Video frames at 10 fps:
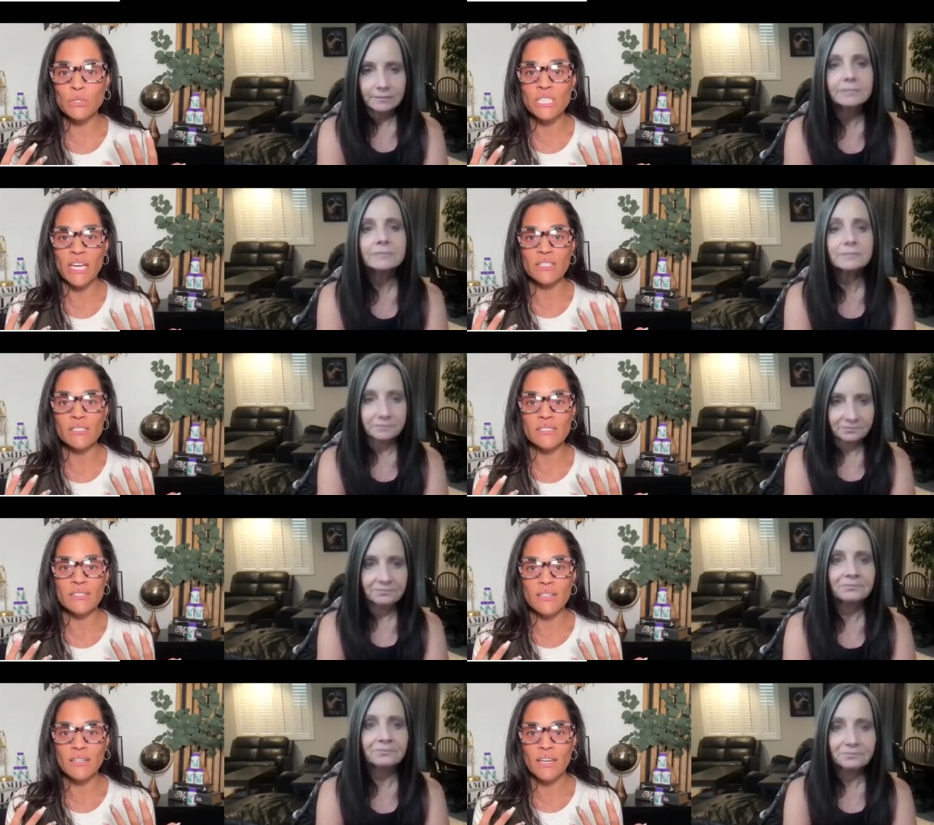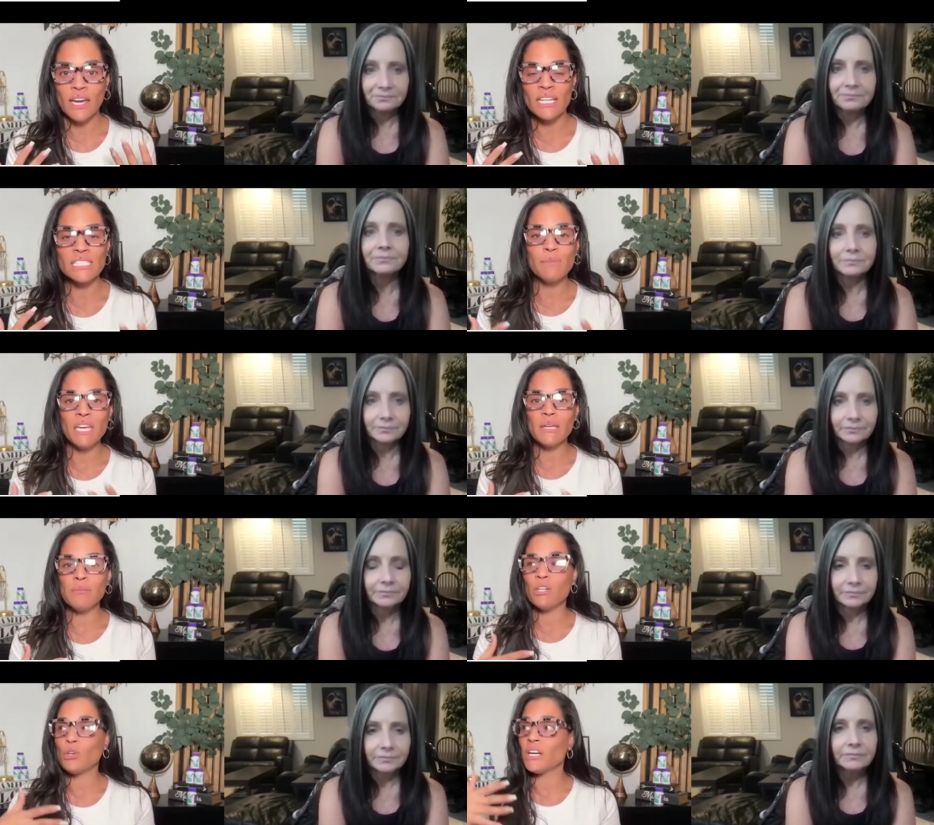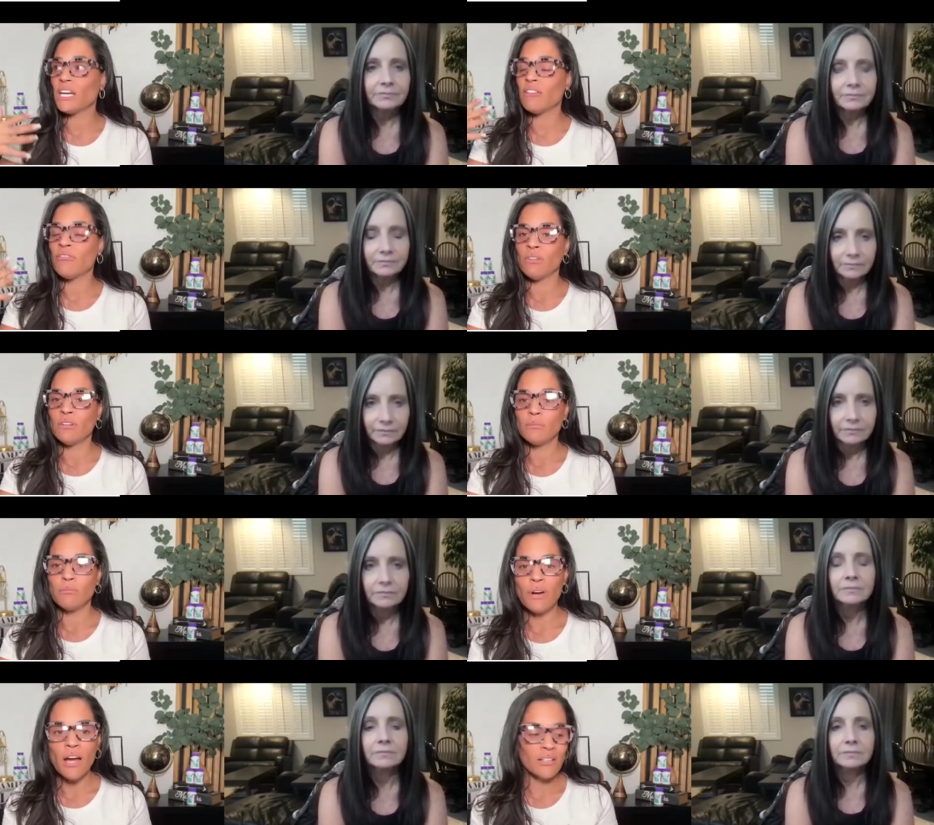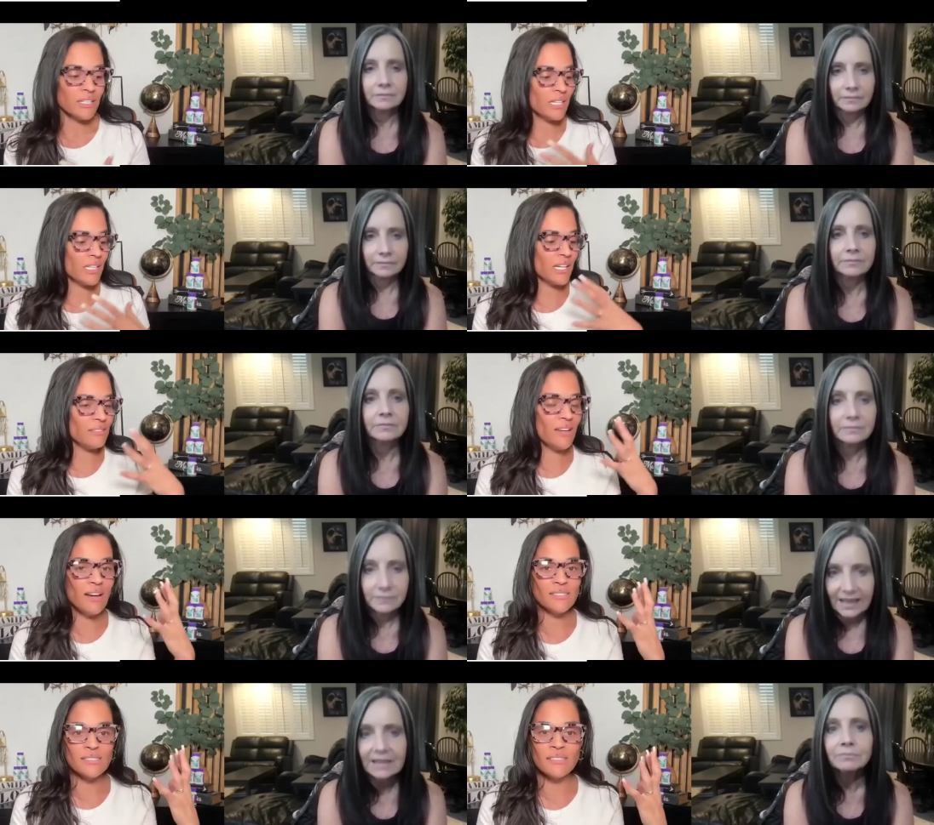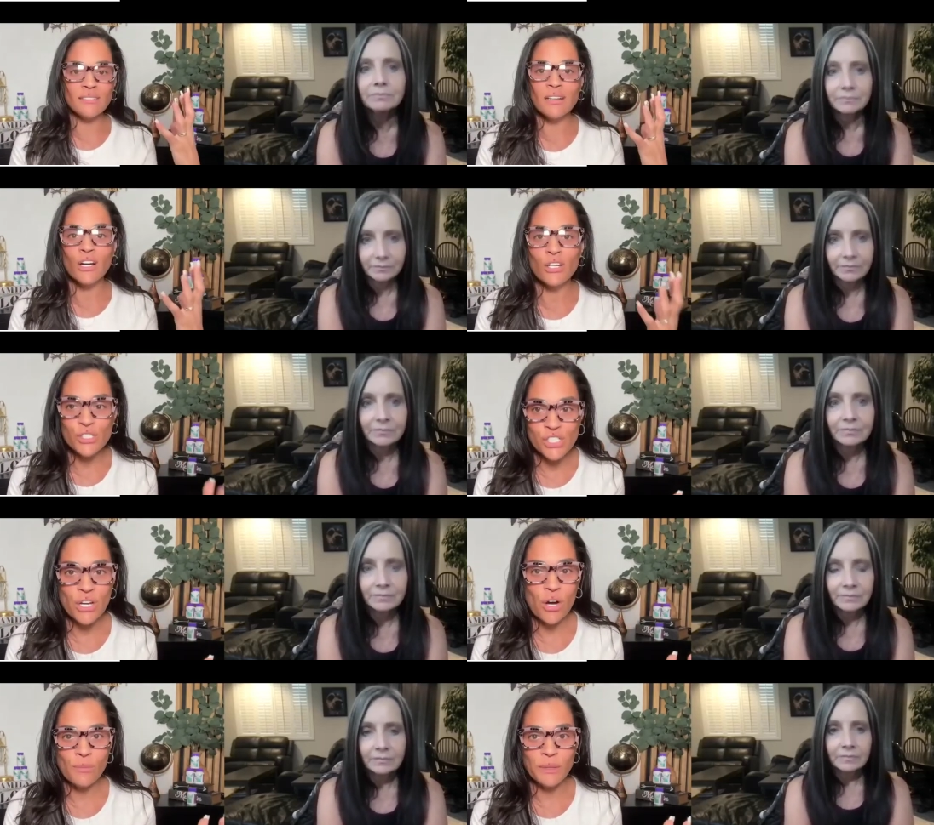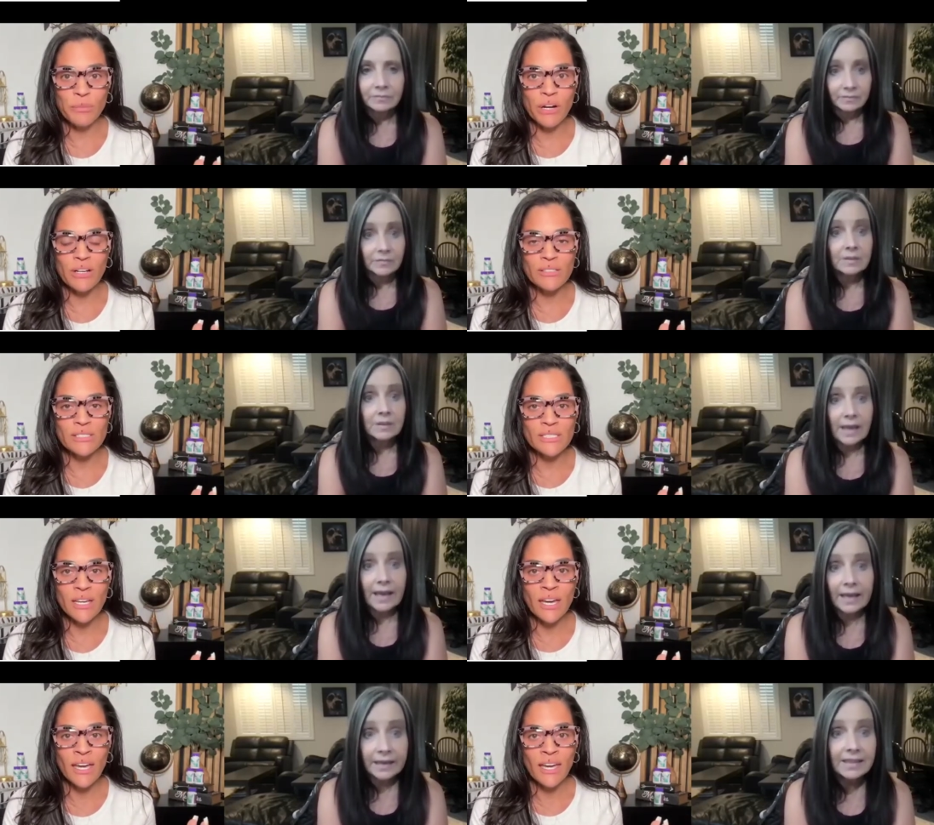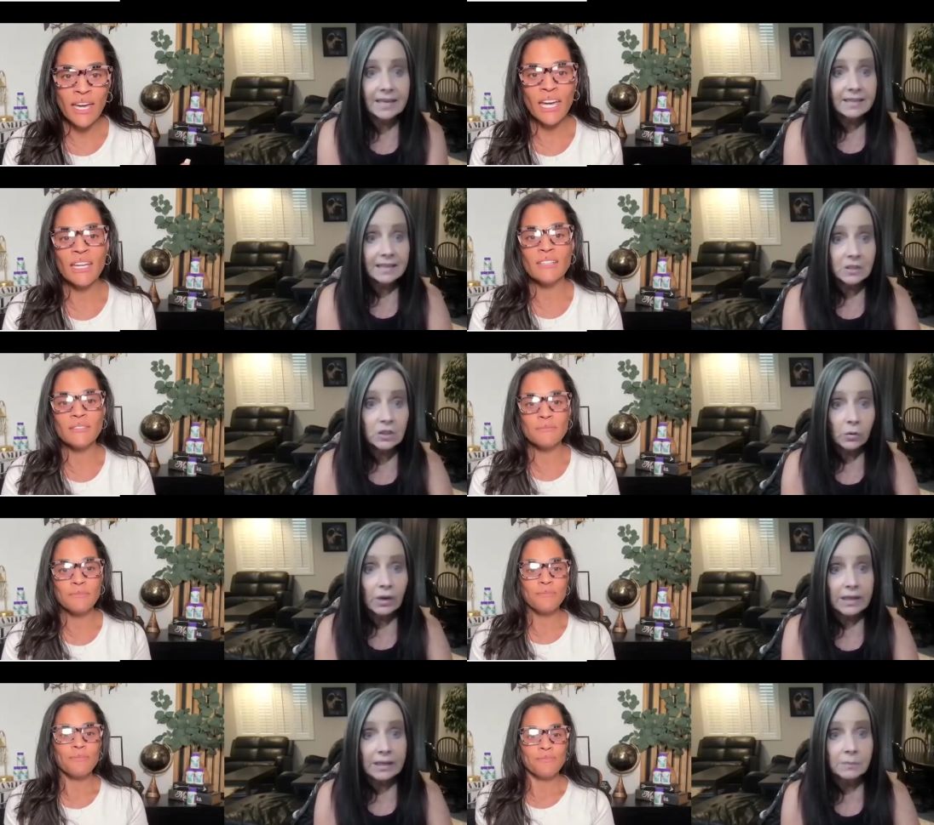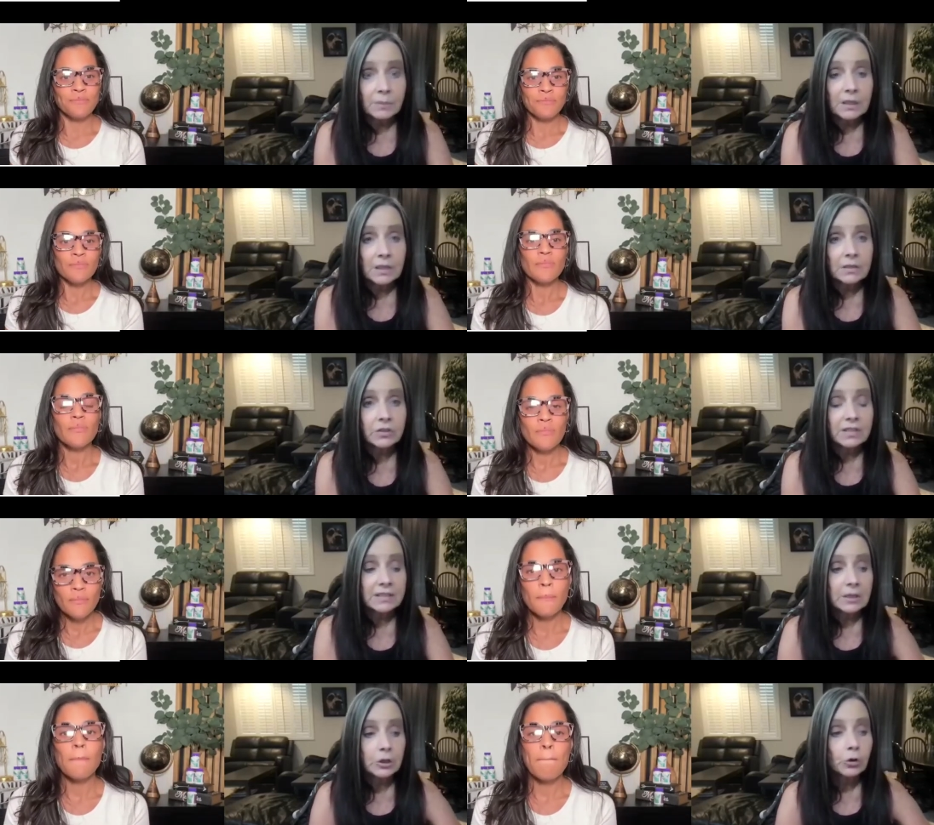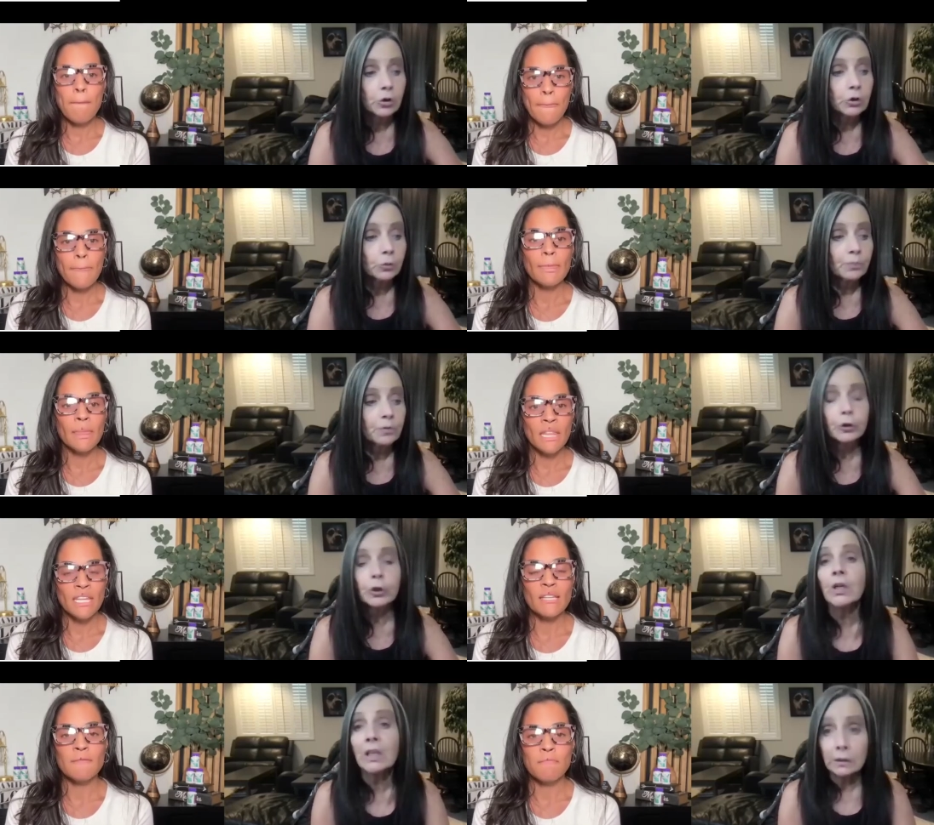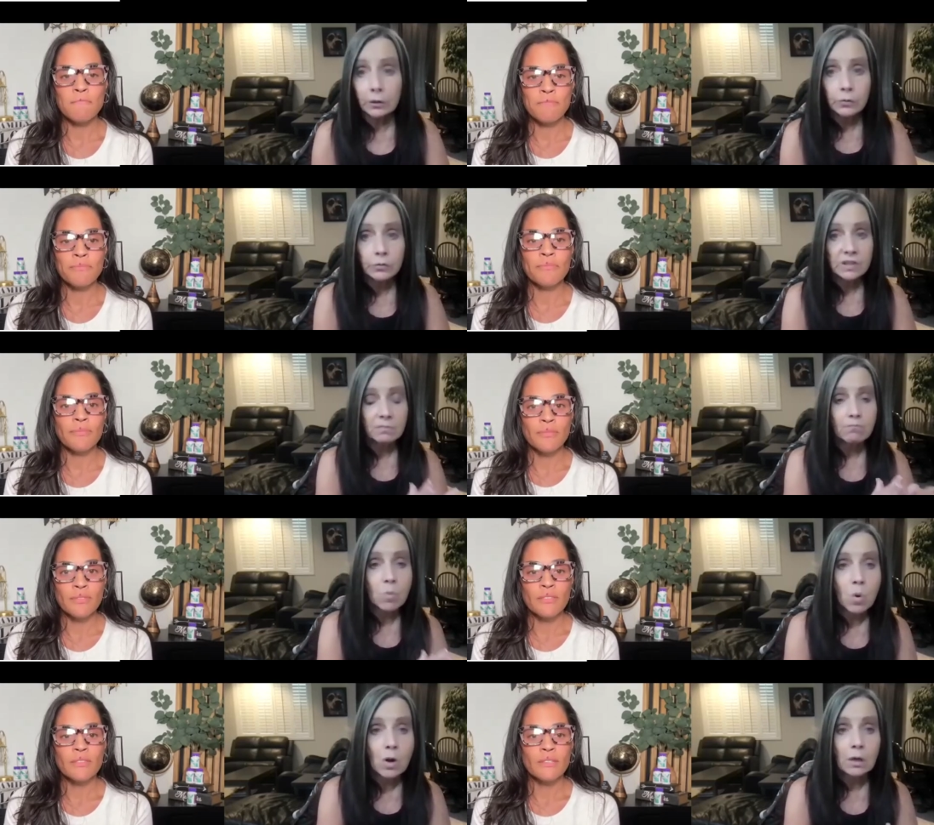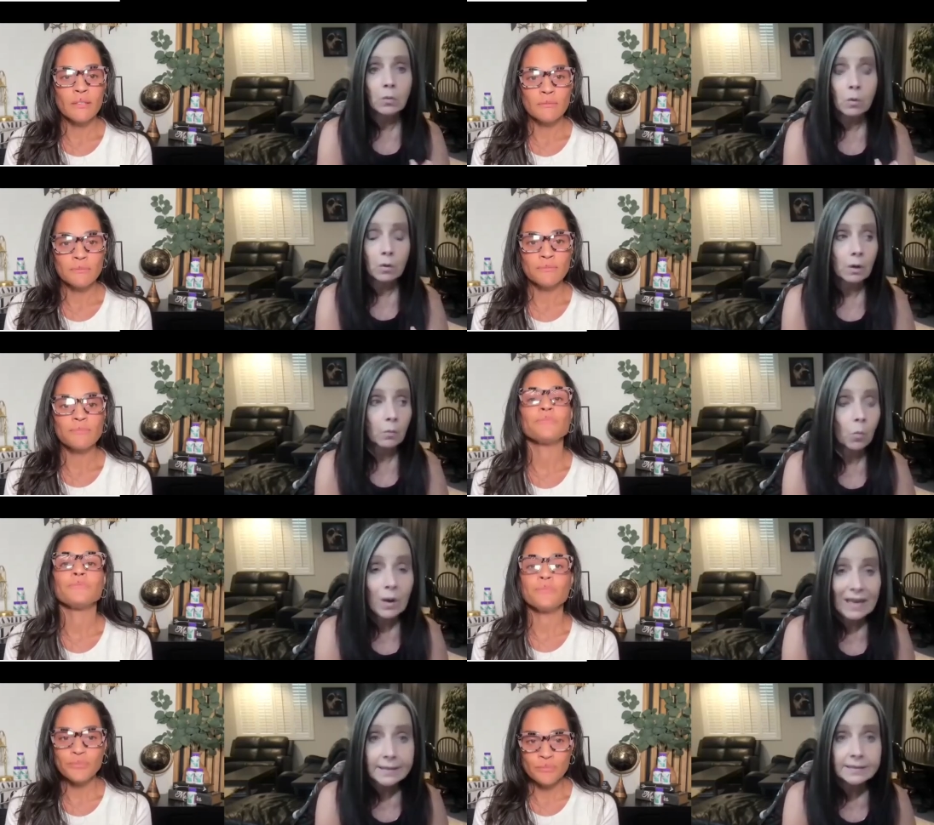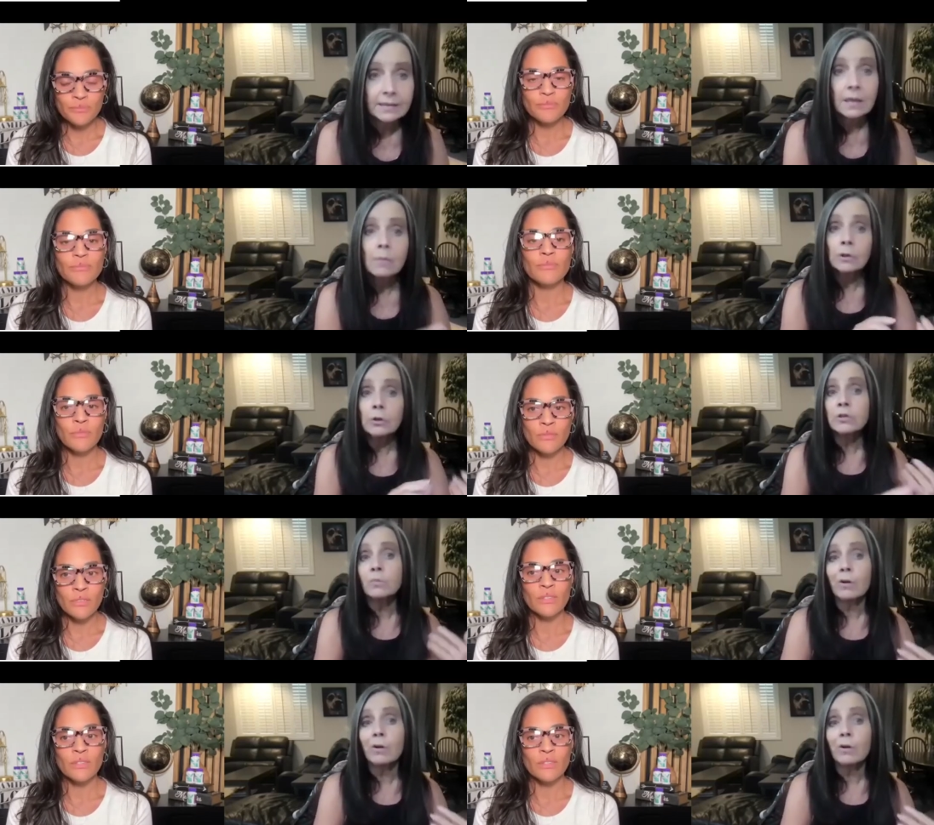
Speaker 1: taste, uh-huh. and it's making me crave broccoli and not Hershey almond bars.
Speaker 2: And I think and that's great because it's you're you're you're gonna lose more weight, lose